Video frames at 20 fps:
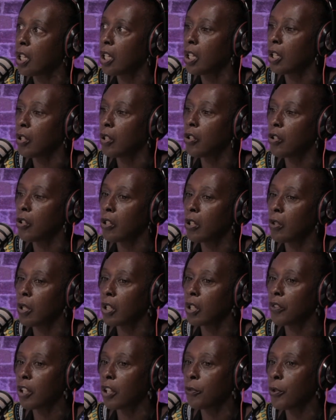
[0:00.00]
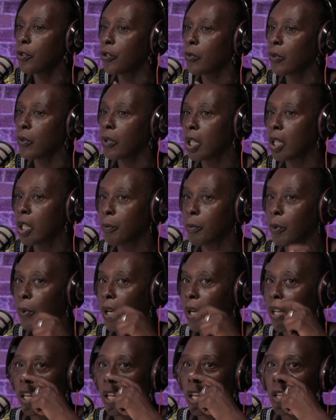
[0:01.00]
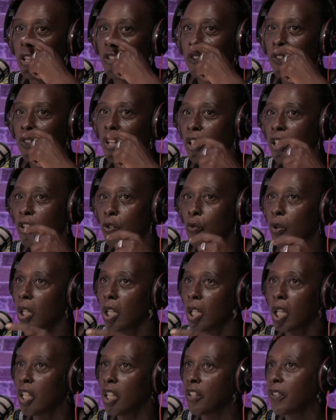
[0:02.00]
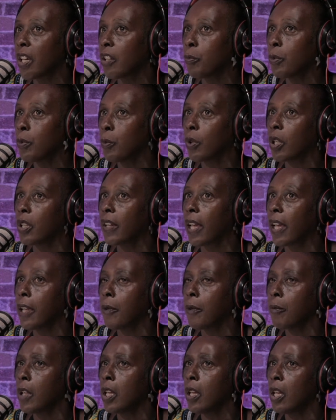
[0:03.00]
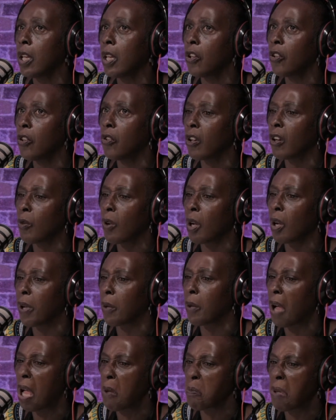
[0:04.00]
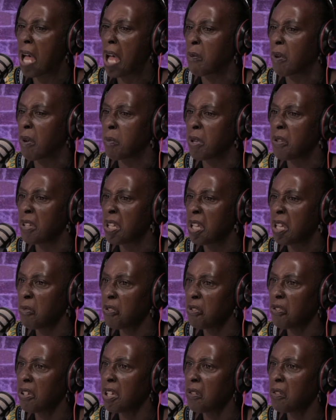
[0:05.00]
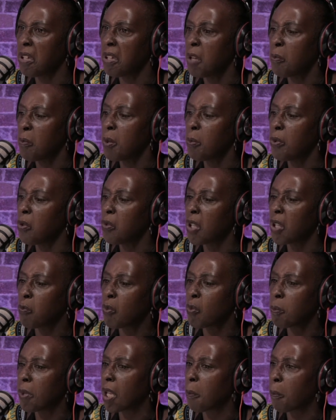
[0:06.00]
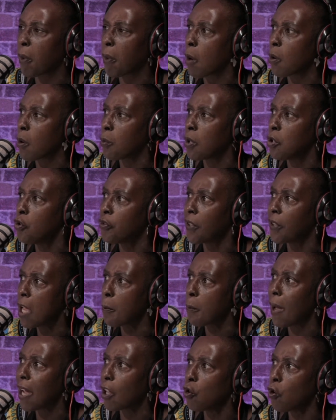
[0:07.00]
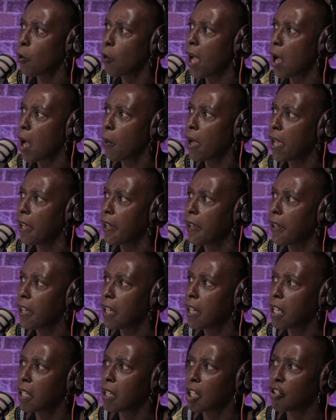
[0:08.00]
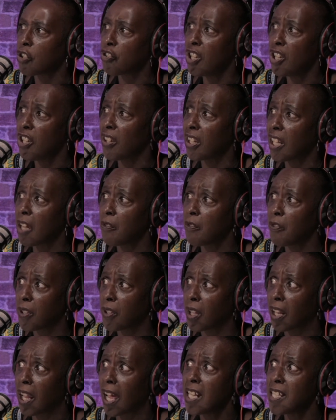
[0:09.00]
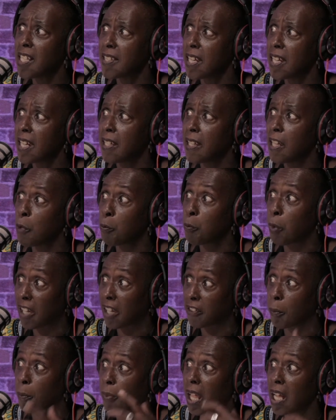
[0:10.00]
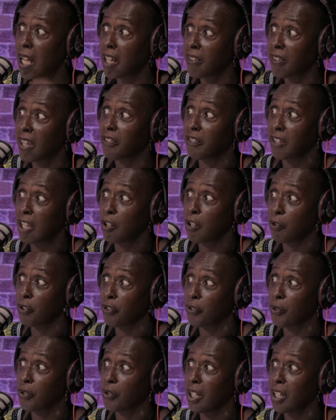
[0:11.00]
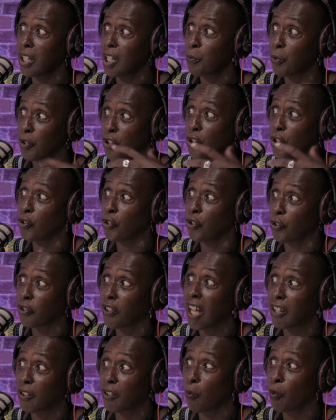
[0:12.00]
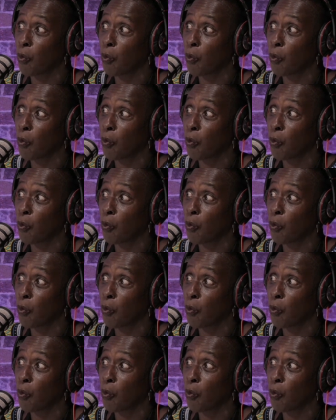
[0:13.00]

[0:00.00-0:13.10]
You know, I spoke to a white English lady who clearly said to me one day, you know, about empowerment. Michelle, people don't give women empowerment. You take back your power. Now, she said everything that I said, but as a black stance, I understood it. But she understood it as a woman.